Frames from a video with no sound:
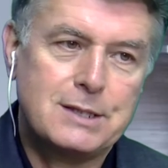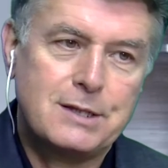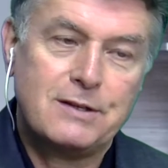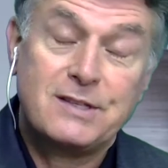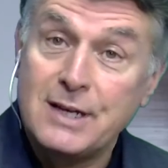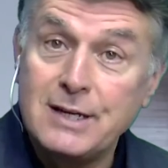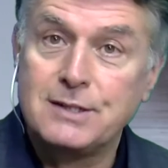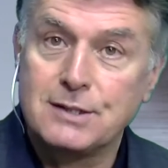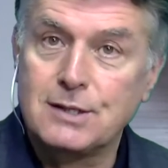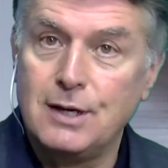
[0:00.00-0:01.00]
that
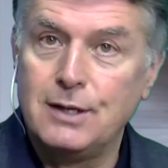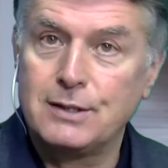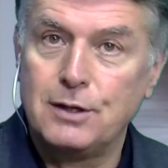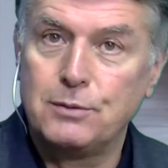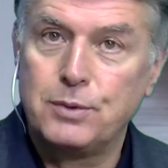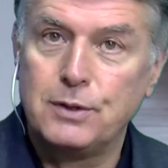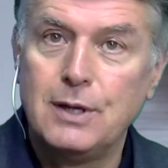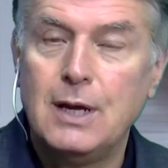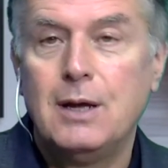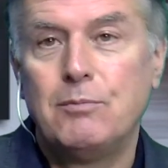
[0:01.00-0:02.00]
theatres can't open
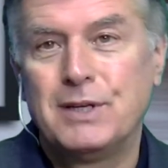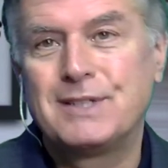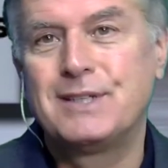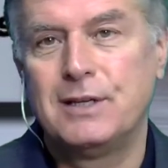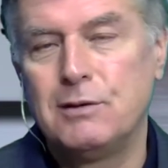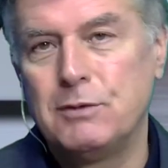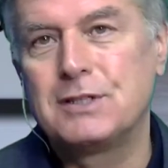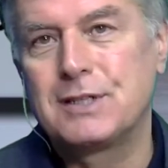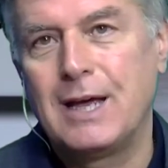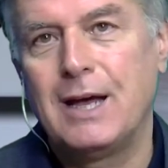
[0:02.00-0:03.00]
but cinemas
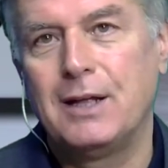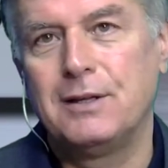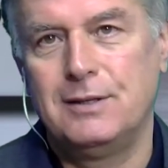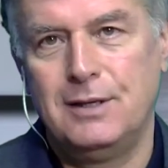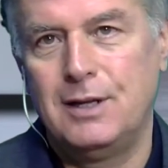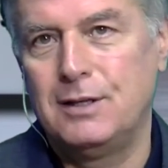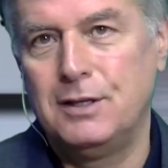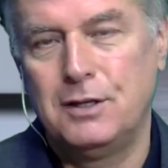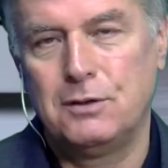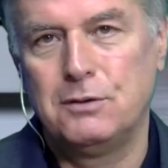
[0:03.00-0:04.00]
can? And you
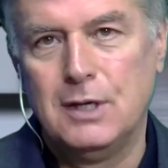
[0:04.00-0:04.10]
know,